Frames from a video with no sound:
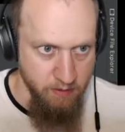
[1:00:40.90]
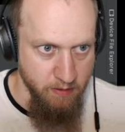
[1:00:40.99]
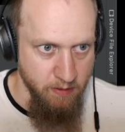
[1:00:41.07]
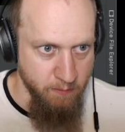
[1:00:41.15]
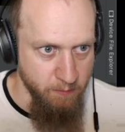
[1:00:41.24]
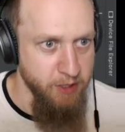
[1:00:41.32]

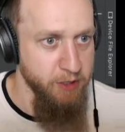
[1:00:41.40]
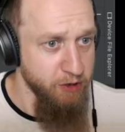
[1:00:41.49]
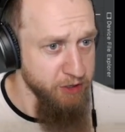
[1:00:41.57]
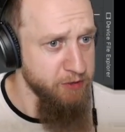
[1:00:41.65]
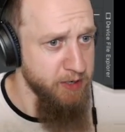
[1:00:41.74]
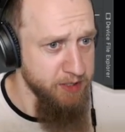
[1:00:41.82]
We are going
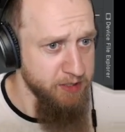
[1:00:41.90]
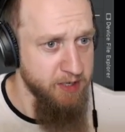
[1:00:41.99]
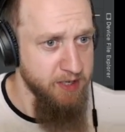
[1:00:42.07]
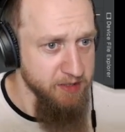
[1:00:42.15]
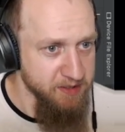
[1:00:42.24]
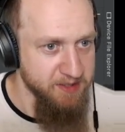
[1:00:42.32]
to add
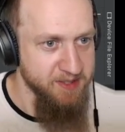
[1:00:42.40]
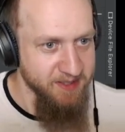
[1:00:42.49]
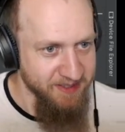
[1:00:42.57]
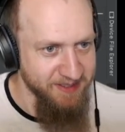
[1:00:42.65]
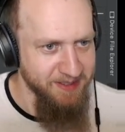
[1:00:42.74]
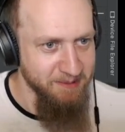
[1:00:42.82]
tests,
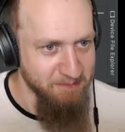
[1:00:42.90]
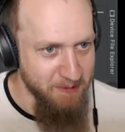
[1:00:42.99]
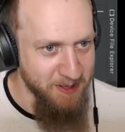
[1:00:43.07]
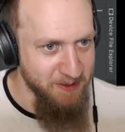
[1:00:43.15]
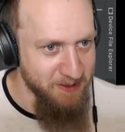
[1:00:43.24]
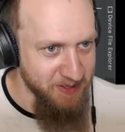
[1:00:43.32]
but
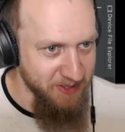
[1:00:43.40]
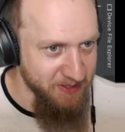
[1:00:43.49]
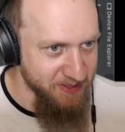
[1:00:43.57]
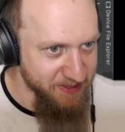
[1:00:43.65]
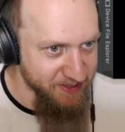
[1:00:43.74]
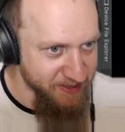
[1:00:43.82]

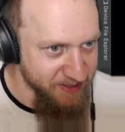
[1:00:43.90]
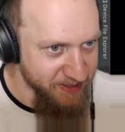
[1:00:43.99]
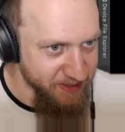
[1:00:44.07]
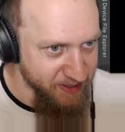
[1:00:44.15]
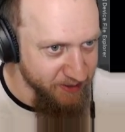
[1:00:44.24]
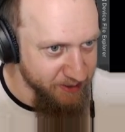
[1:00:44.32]
not
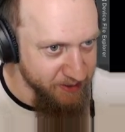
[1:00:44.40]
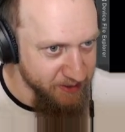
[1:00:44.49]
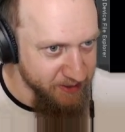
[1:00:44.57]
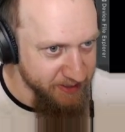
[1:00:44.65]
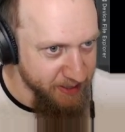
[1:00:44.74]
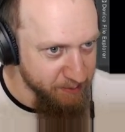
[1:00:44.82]
the
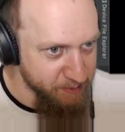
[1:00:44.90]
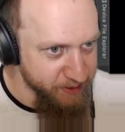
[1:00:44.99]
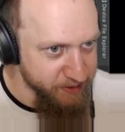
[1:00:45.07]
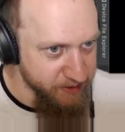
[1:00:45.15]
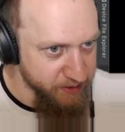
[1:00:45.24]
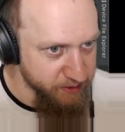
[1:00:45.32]
samples
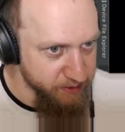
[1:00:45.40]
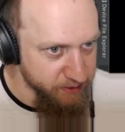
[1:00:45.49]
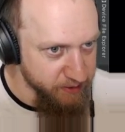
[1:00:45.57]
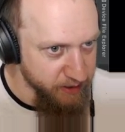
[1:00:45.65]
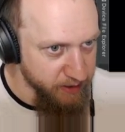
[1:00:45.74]
and not today.